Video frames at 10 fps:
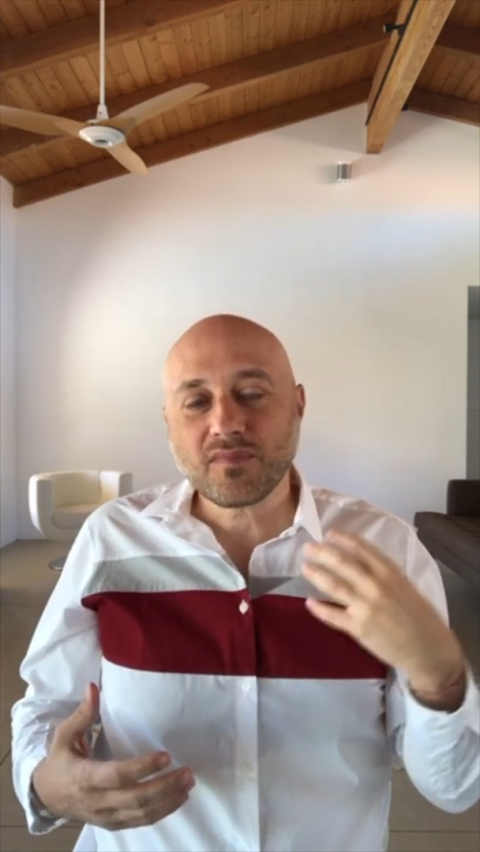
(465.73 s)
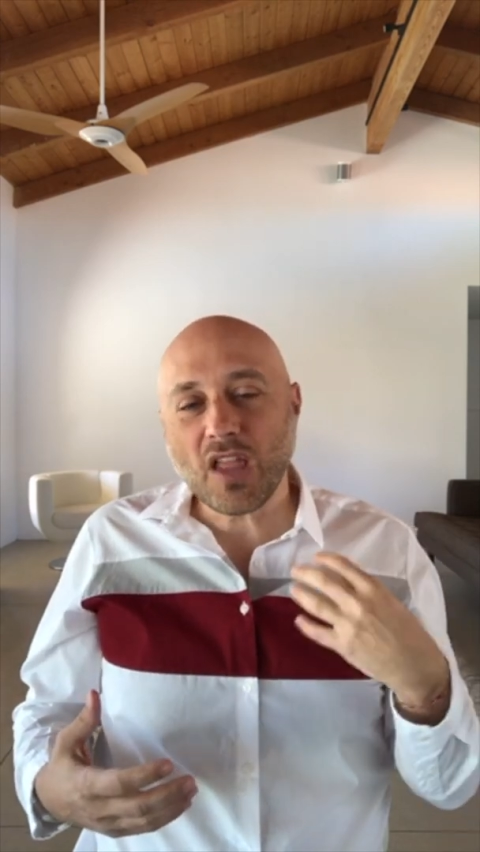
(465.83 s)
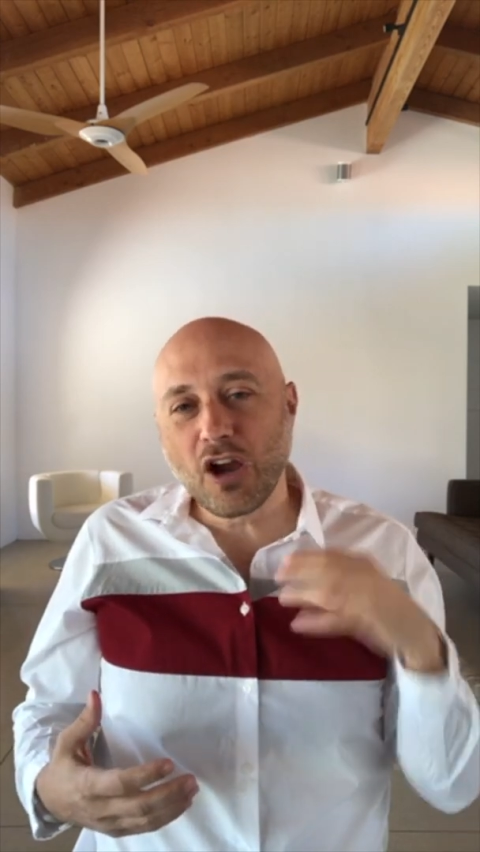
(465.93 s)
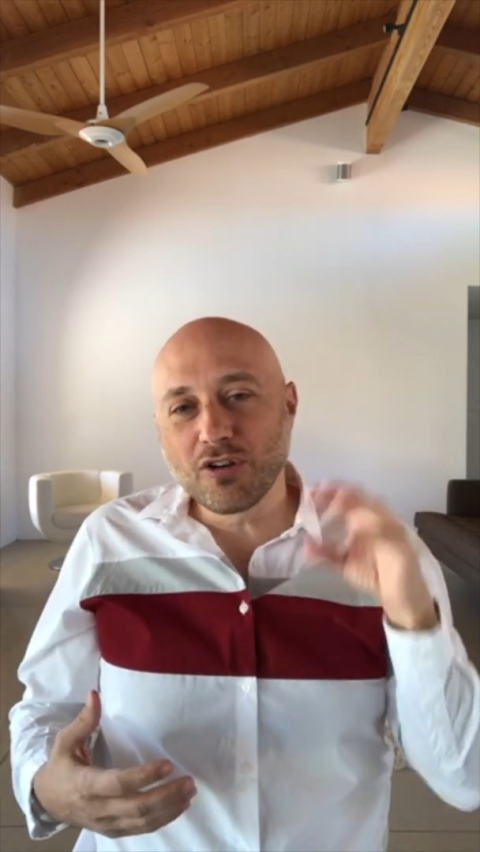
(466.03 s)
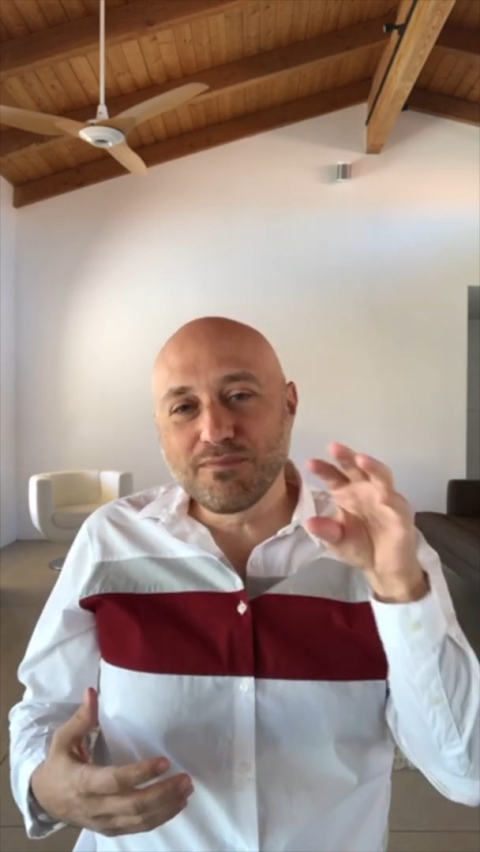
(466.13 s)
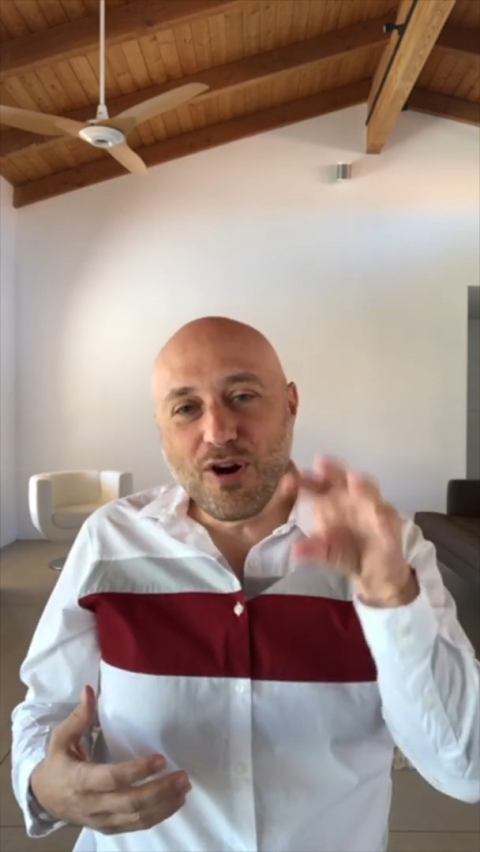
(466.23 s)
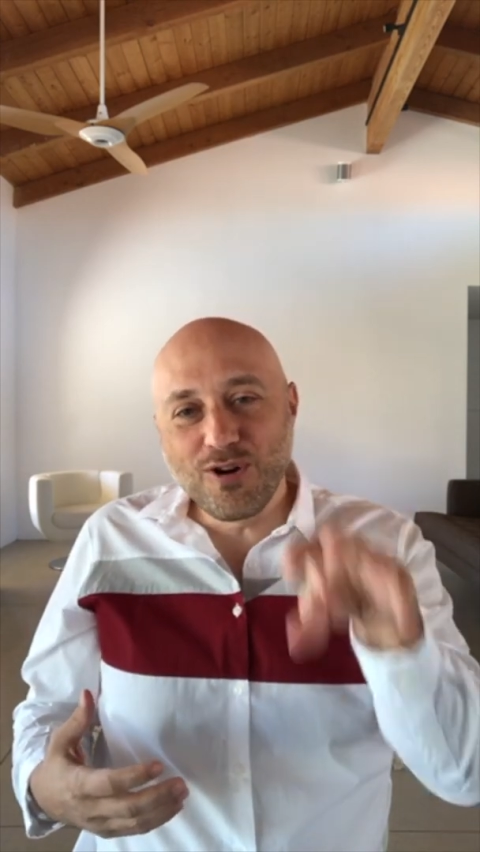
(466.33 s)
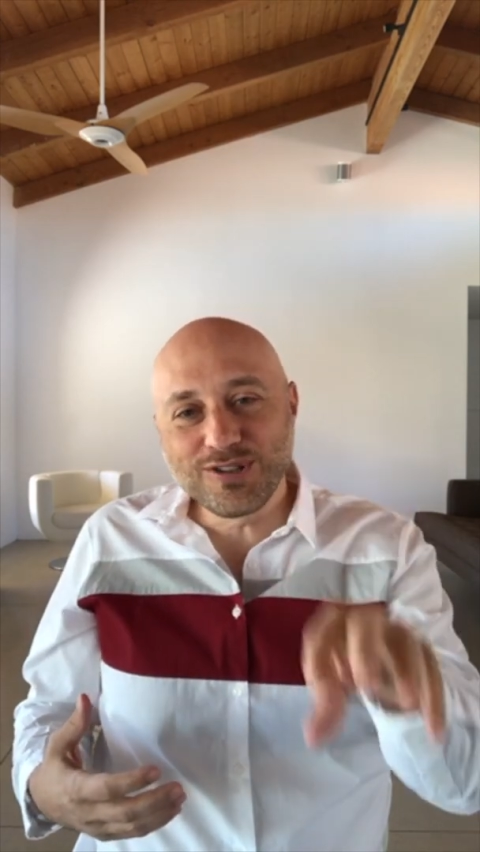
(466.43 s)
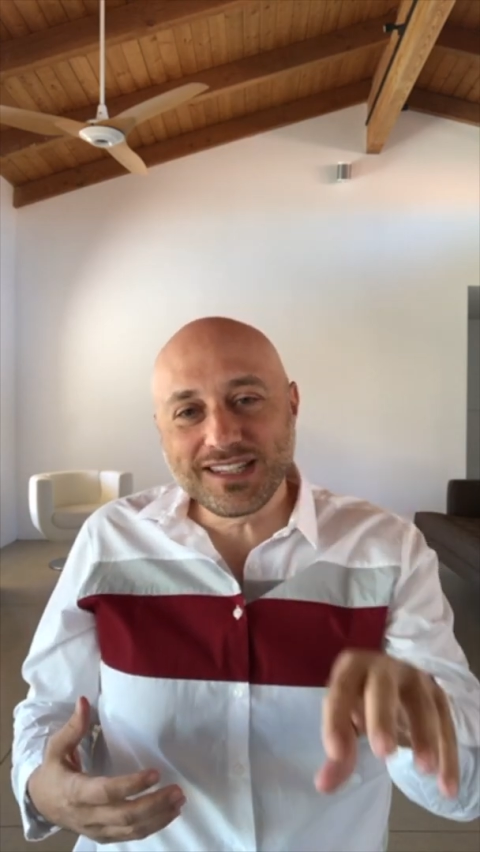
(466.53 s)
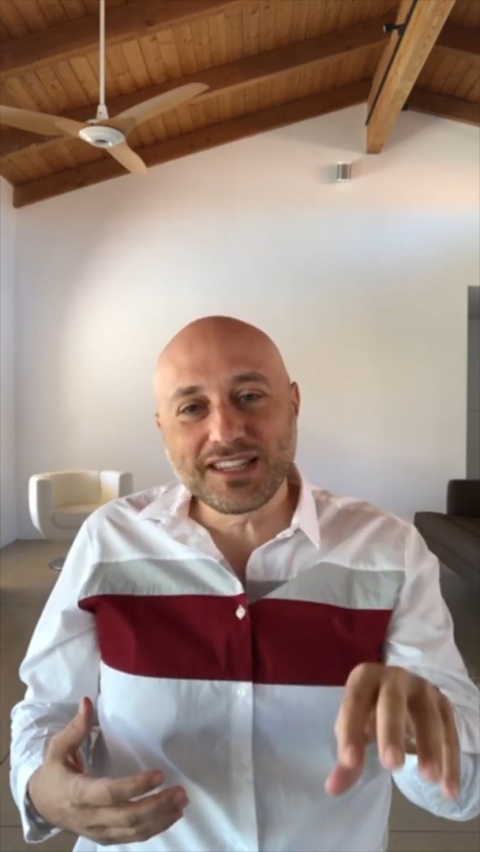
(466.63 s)
are
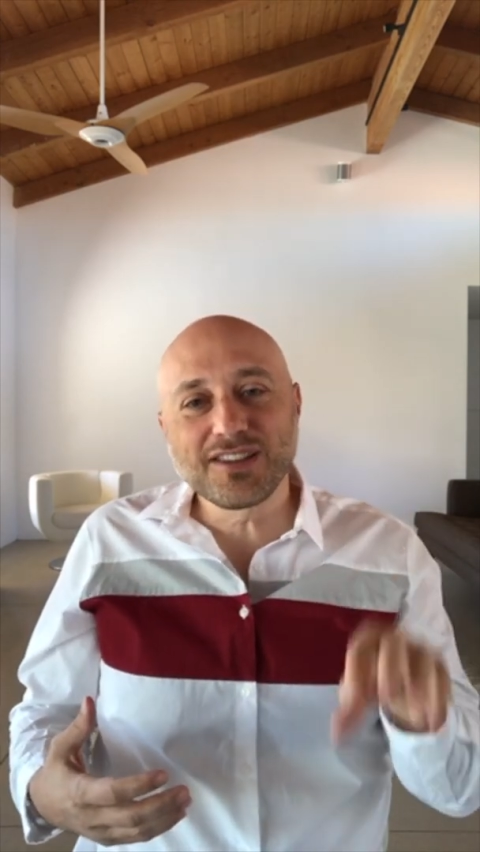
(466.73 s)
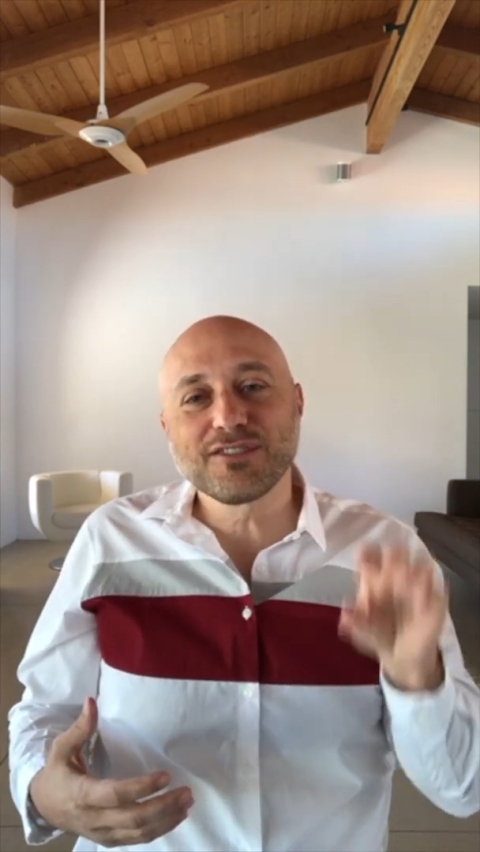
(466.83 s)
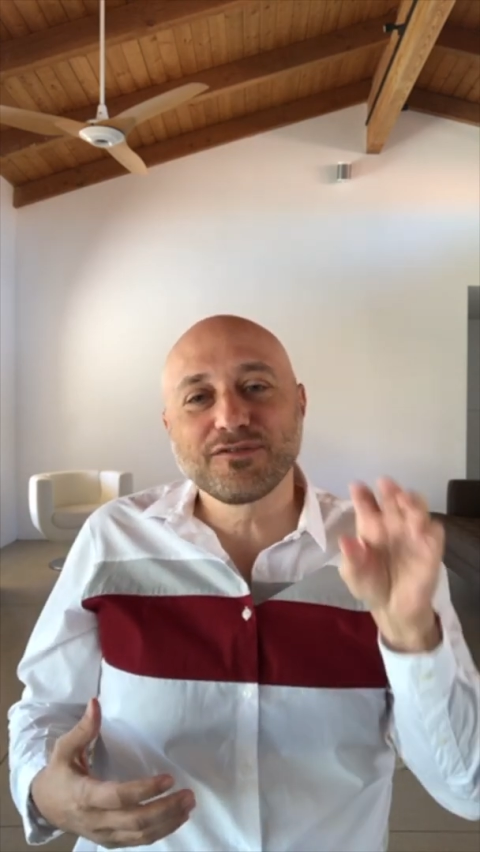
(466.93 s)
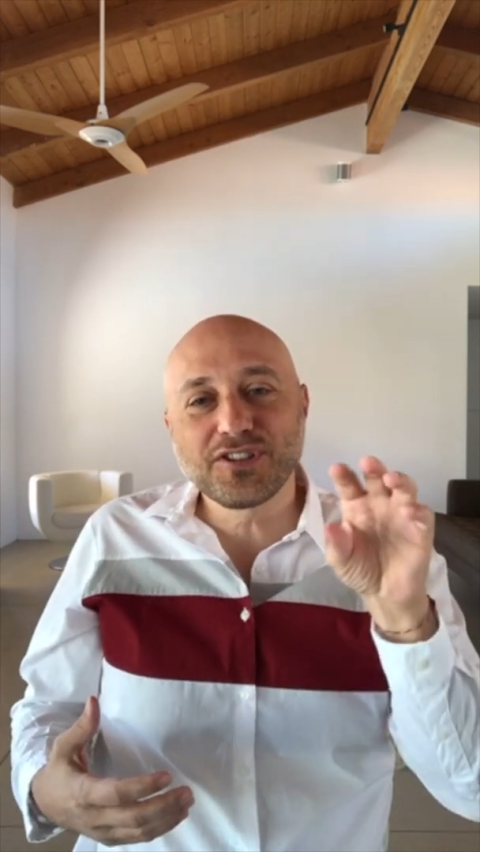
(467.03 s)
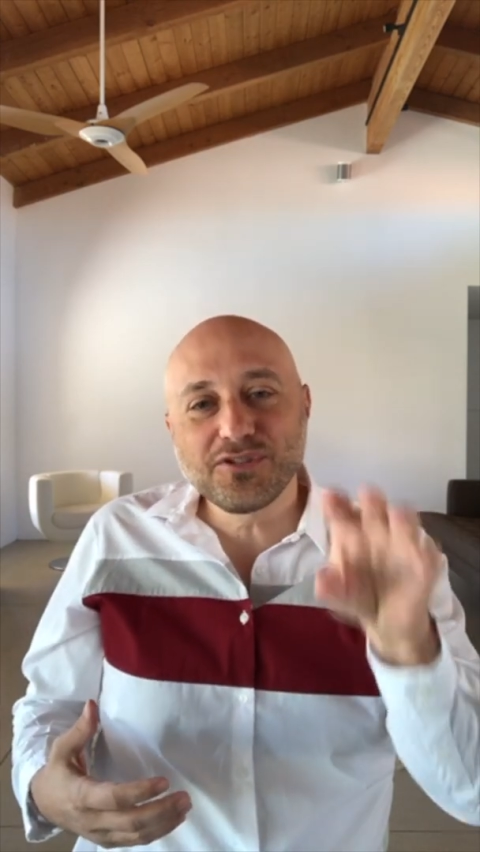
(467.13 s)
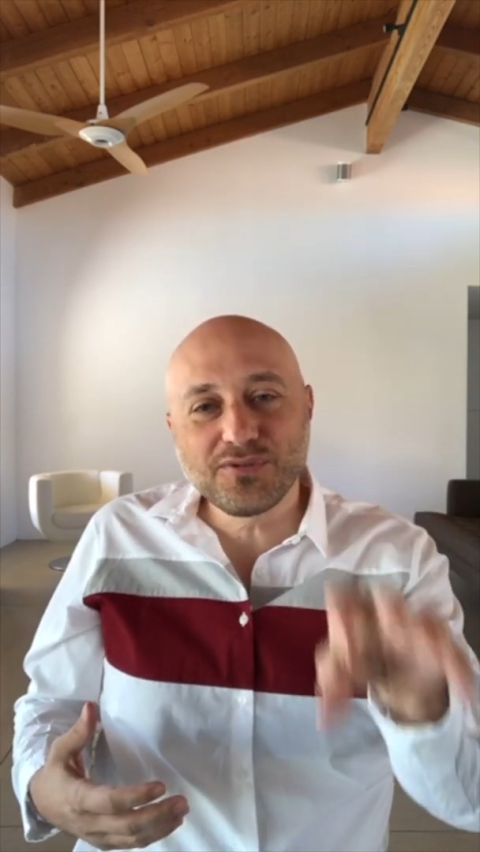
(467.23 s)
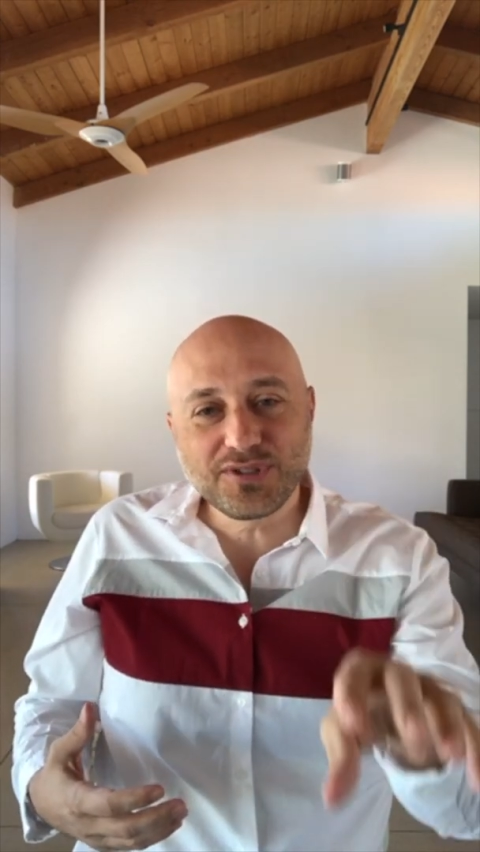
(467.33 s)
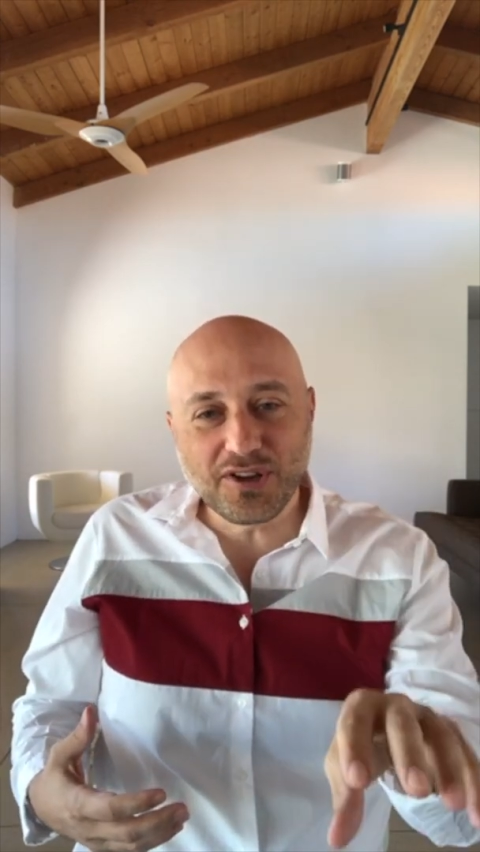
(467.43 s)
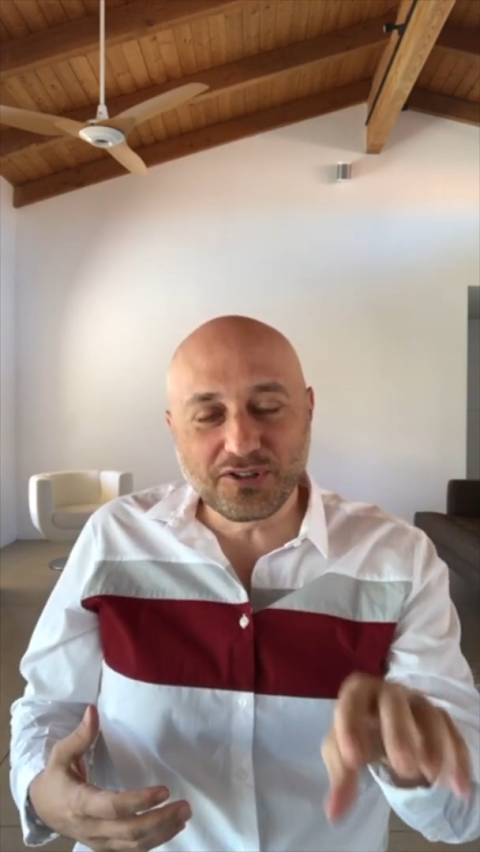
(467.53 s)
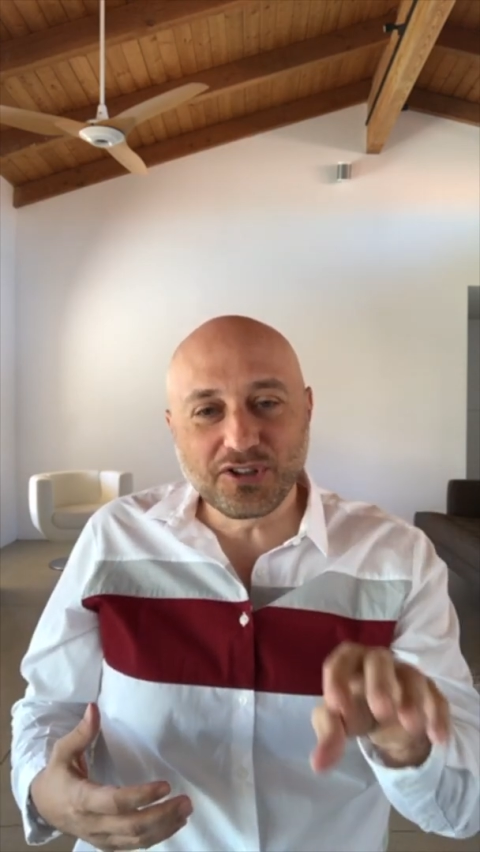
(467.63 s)
imposing their views on